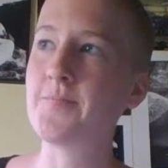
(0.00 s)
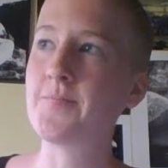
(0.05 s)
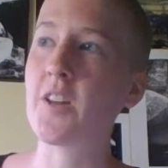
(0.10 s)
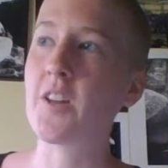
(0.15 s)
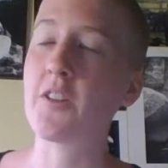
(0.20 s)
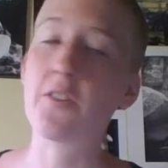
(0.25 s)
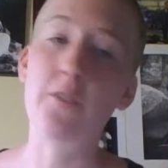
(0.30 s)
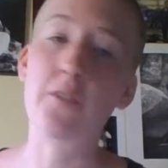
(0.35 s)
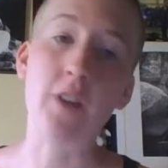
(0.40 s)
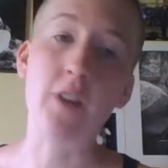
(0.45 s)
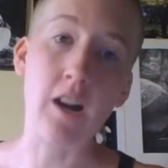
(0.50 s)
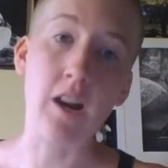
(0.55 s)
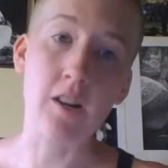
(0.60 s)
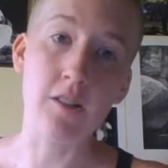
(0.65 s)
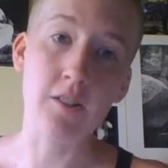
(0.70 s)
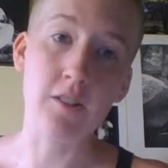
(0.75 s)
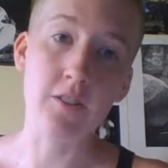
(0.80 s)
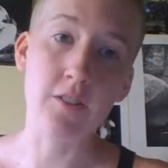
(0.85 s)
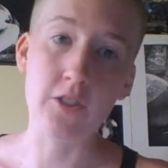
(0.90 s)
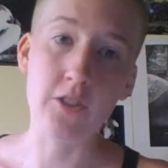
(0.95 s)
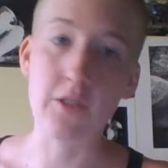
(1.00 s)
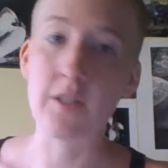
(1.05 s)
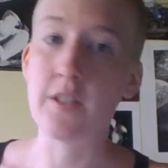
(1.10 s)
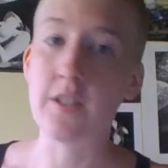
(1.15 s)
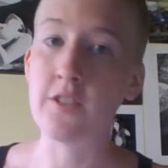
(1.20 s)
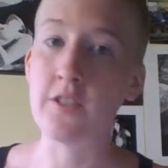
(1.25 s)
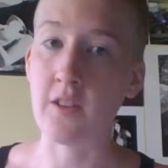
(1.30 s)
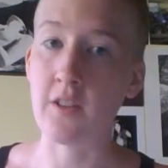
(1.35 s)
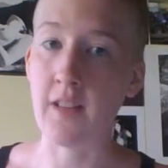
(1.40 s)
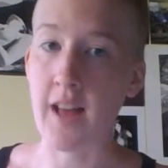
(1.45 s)
throughout June
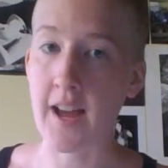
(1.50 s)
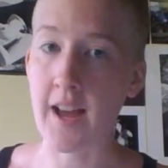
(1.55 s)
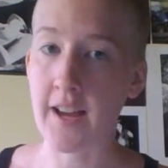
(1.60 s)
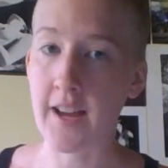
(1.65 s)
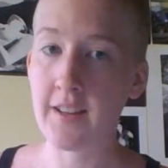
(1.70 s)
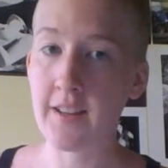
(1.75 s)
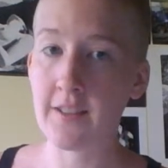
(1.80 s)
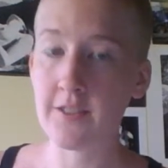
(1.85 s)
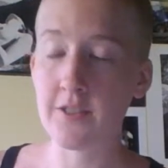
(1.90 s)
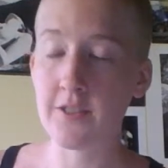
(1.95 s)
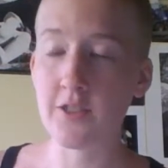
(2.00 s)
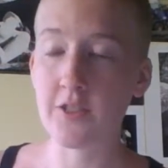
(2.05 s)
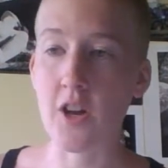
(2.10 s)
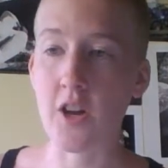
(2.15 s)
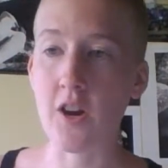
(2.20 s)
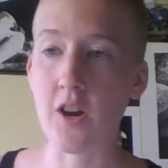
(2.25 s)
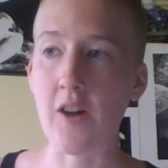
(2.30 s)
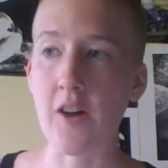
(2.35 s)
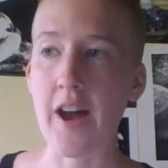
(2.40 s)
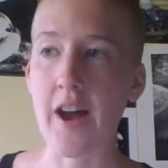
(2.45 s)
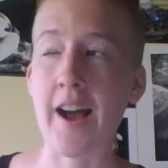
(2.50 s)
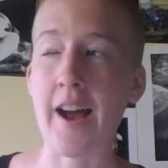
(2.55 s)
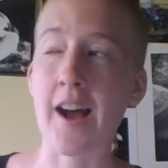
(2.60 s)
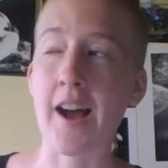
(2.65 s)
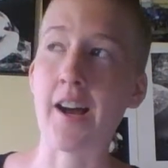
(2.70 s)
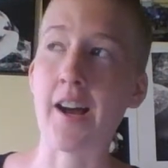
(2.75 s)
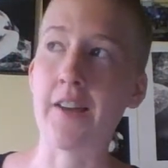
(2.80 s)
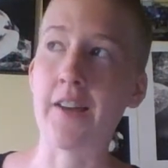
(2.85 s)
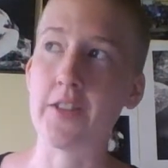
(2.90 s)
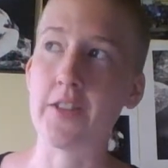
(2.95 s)
and July. So I
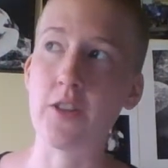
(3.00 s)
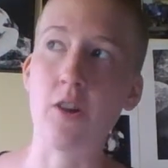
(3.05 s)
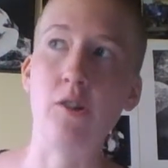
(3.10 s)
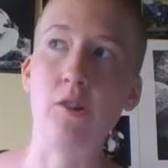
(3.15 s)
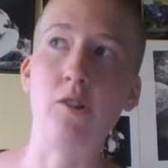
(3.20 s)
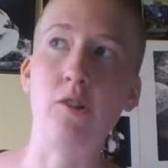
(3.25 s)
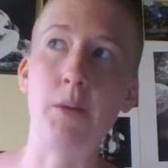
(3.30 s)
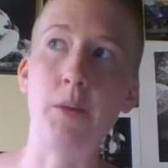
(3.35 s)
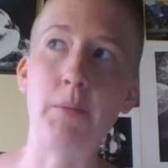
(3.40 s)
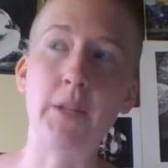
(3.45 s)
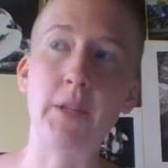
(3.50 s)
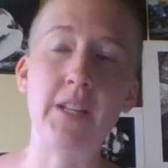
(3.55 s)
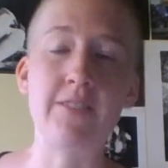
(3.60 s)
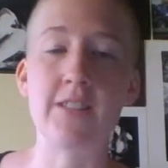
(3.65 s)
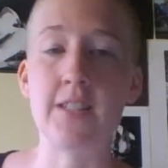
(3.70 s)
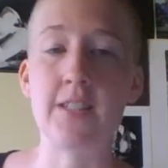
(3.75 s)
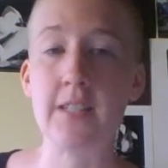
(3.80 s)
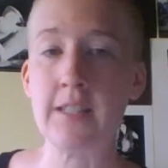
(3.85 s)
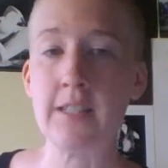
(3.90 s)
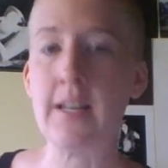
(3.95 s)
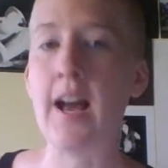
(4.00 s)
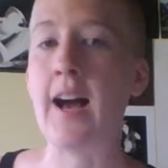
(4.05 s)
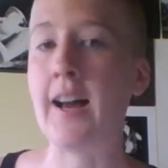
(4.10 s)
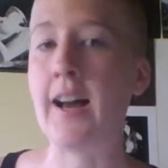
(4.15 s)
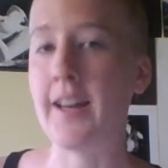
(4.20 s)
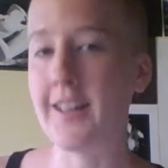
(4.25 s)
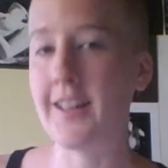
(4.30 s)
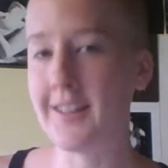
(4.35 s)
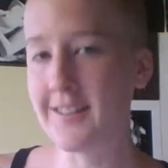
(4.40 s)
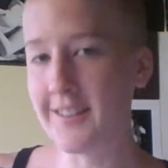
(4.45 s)
have a total, I believe it's
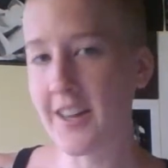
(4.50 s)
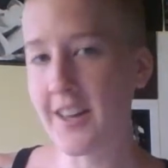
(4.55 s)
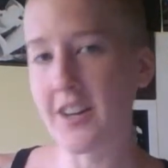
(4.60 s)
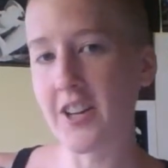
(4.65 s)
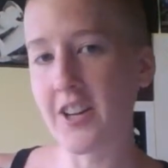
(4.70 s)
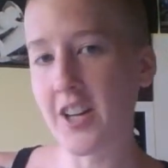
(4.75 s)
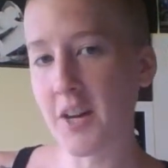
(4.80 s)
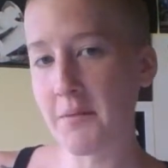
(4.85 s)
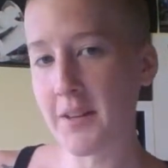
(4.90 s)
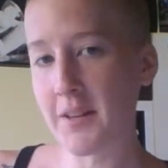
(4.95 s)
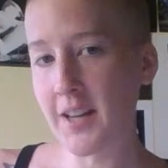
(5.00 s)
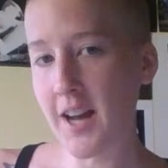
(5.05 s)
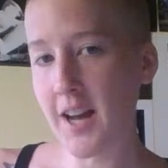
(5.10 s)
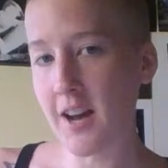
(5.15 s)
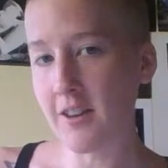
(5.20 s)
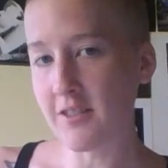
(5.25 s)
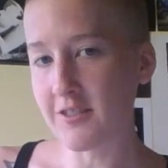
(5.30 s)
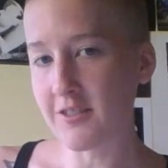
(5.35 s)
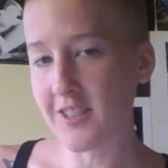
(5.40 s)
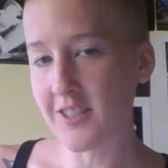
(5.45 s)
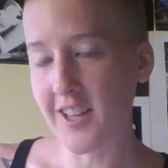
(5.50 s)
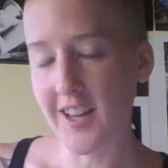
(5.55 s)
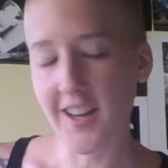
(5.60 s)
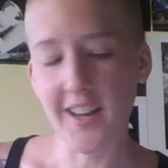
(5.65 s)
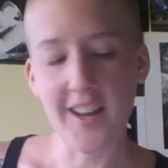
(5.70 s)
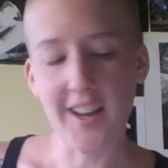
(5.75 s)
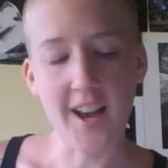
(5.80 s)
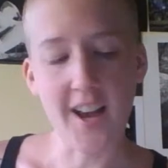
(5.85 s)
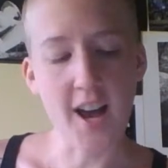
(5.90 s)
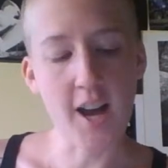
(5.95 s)
9 that are coming out
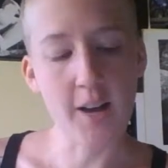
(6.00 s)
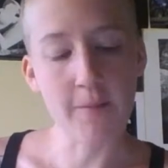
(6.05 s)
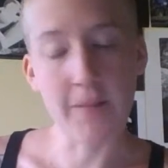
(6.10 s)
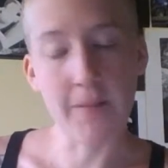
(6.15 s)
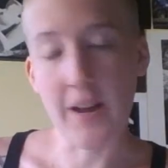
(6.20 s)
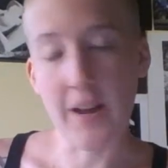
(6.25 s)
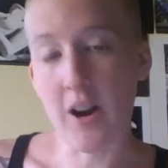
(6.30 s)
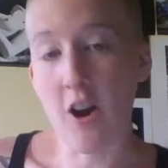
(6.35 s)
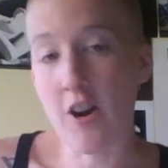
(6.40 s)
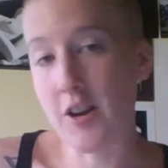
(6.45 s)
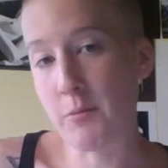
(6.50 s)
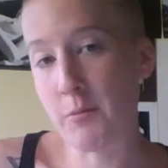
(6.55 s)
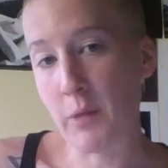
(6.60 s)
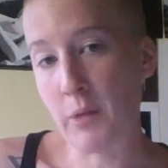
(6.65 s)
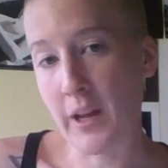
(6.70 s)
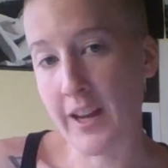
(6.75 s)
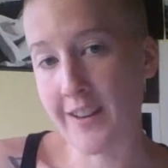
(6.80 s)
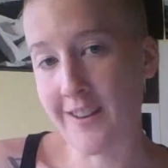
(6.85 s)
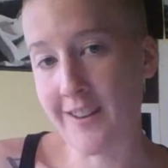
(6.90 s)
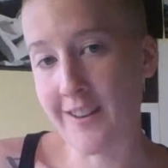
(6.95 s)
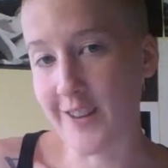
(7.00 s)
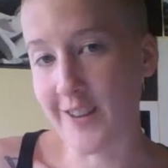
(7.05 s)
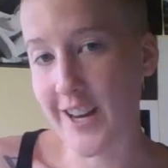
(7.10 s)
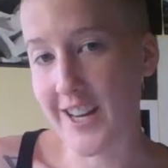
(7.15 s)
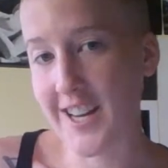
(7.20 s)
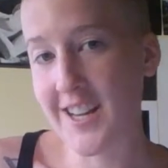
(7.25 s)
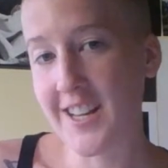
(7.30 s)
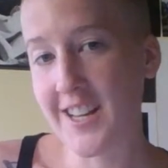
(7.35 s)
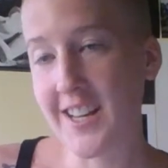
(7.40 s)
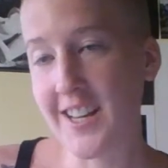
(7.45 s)
that are already planned
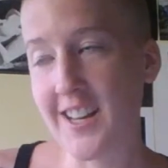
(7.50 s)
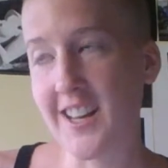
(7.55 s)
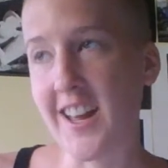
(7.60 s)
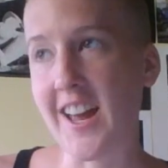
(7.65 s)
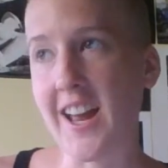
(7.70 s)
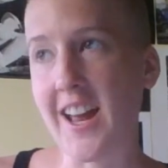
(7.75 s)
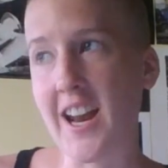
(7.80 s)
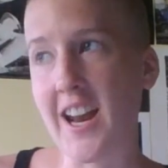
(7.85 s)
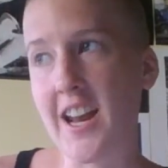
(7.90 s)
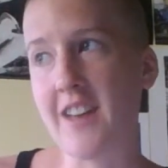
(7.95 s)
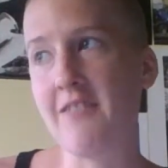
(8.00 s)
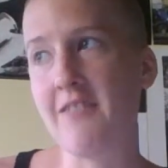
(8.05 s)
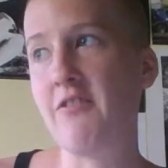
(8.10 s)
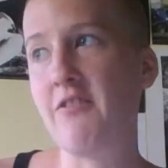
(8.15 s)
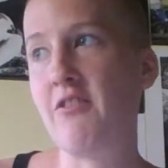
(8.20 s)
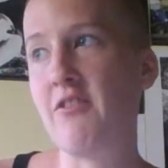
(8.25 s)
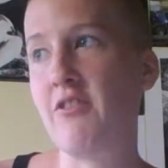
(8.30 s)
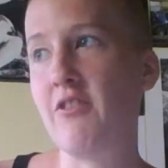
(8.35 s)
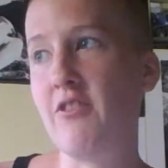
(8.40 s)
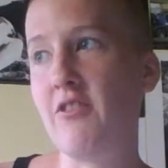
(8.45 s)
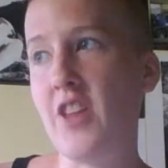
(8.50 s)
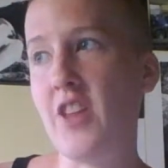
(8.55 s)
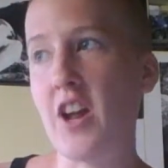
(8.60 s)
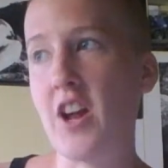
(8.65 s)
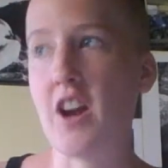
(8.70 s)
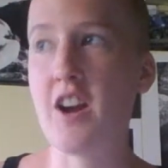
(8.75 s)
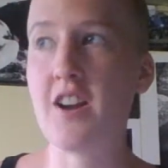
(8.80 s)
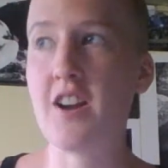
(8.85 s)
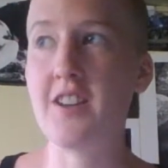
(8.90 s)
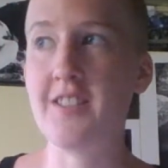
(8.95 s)
already. And if
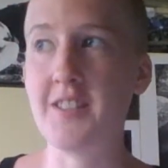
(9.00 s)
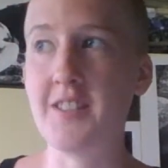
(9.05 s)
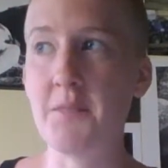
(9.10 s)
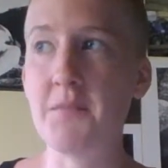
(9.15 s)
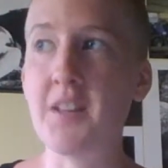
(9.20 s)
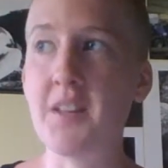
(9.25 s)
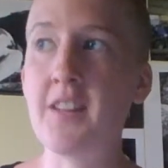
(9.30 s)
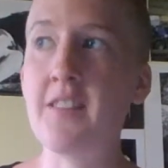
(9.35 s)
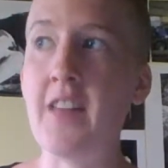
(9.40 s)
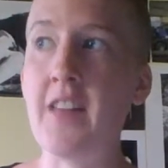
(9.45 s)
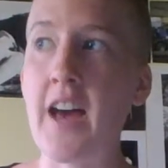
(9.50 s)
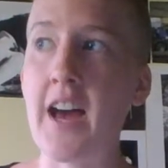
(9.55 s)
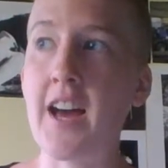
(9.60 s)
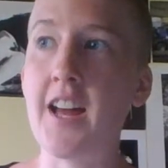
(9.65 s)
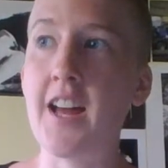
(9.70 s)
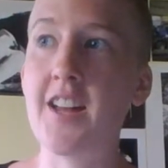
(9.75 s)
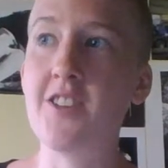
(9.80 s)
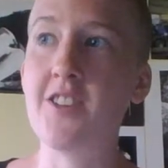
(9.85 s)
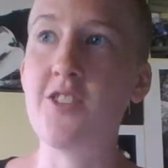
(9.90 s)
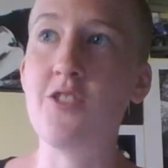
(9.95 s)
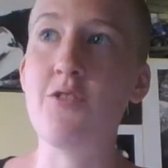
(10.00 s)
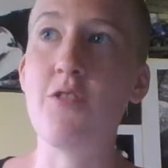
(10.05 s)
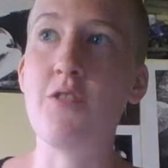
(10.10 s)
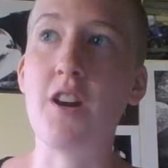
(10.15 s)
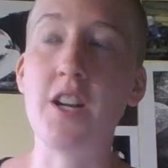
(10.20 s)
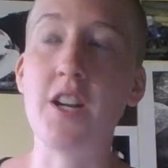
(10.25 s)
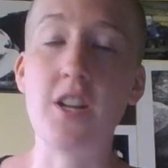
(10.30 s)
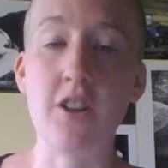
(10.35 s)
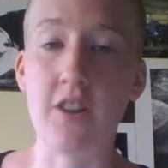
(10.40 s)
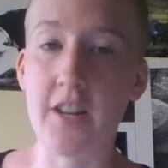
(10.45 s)
there is something that you
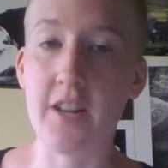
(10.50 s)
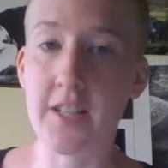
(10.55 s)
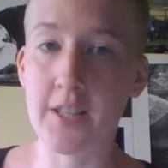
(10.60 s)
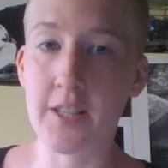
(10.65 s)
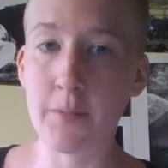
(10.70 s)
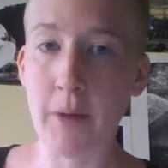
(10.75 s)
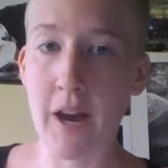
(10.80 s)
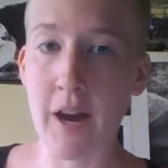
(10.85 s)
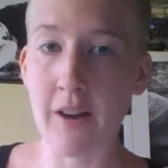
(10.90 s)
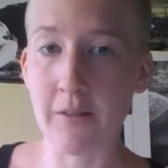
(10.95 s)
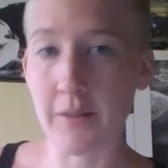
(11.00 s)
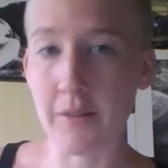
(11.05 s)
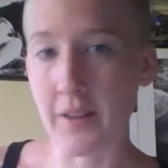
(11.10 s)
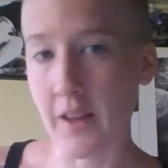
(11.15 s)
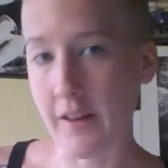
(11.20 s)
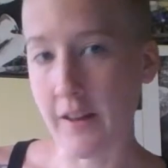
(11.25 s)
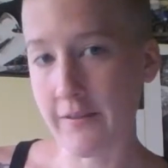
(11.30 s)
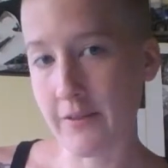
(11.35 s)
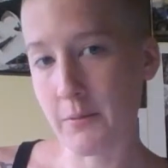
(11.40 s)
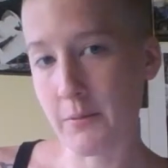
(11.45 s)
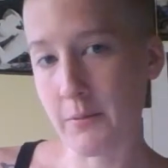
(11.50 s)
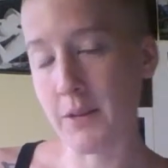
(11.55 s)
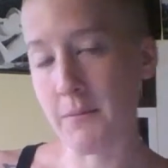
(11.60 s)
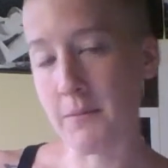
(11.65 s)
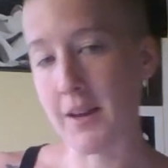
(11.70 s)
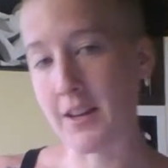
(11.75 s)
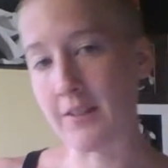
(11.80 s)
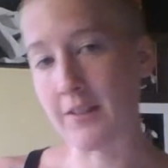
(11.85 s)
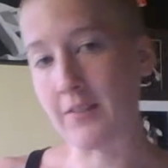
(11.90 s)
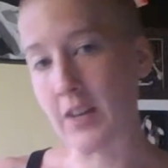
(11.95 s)
are curious about and would love for me to
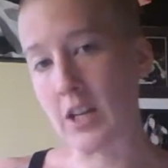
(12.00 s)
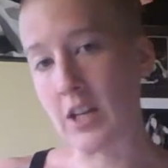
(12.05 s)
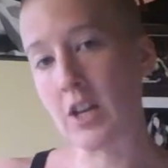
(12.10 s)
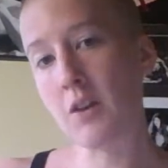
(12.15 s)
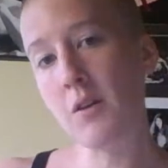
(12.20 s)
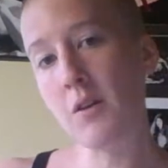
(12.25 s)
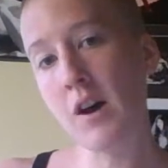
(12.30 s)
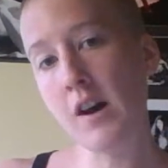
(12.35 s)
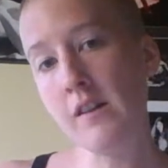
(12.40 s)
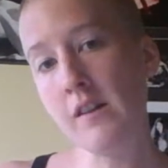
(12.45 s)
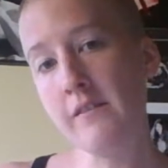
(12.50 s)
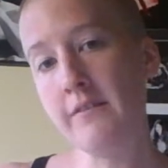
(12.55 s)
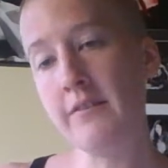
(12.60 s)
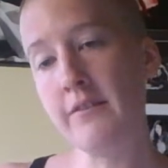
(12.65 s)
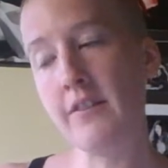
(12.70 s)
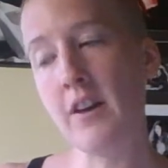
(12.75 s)
make a video of